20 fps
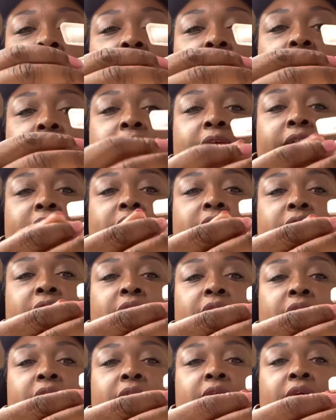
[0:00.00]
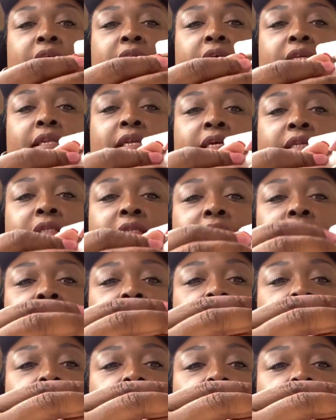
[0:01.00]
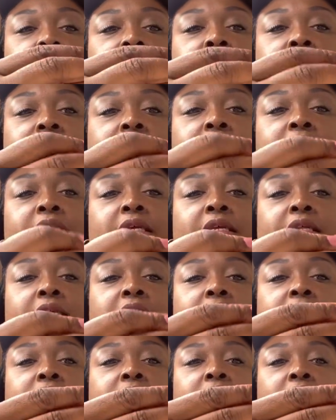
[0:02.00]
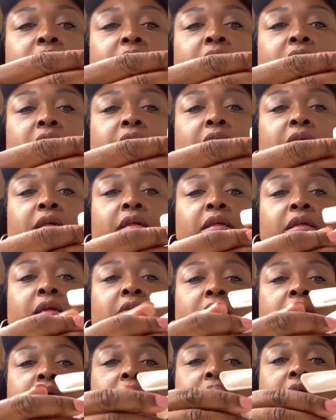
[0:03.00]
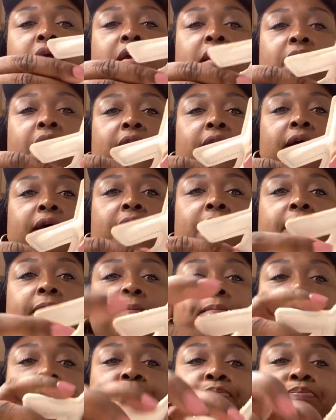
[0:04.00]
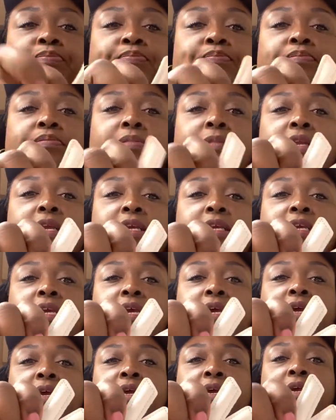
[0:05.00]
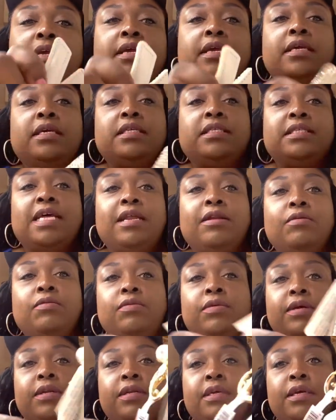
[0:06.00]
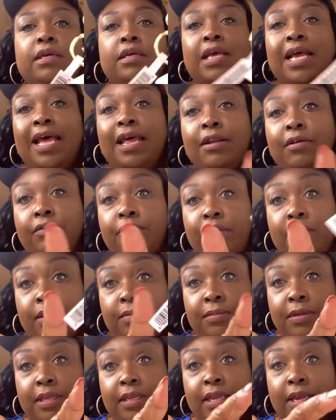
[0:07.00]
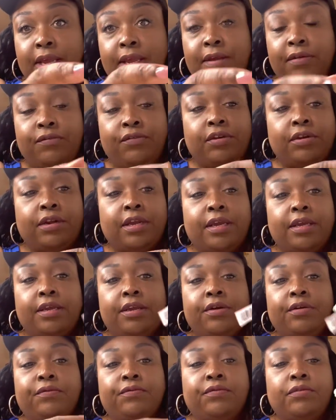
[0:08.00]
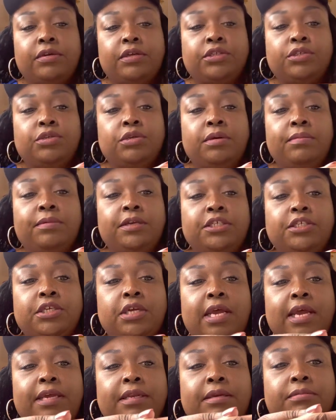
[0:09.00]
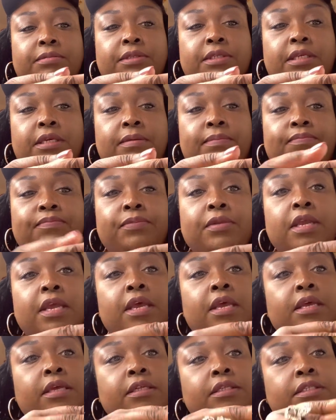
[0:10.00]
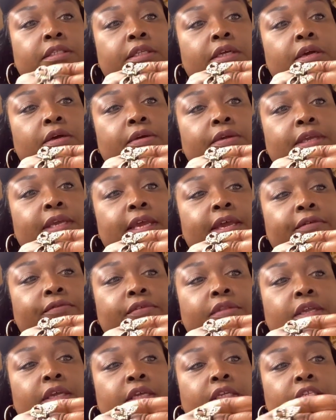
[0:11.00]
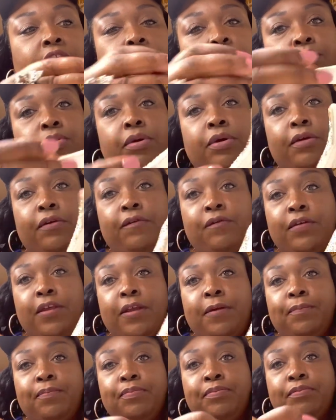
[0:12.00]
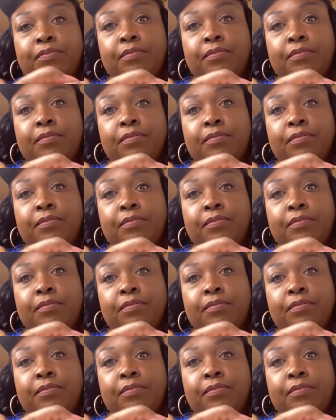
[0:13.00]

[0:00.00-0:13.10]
And that's it. That's it. That's it. That's all. Um, yeah, because I don't want to, I don't recommend that if you're not careful because you're going to mess your items up. So yeah, everything is perfect.